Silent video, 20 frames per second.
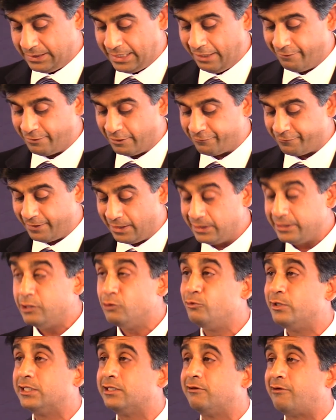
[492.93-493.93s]
They will
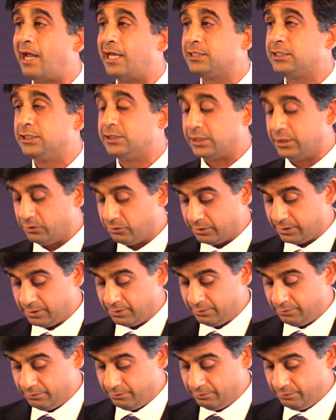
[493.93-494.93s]
fill you with
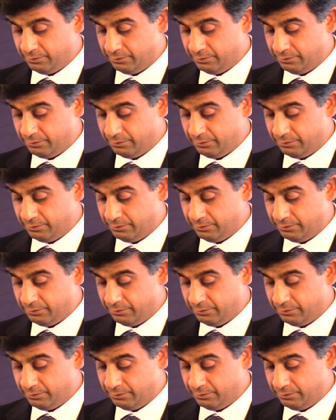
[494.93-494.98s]
gratitude.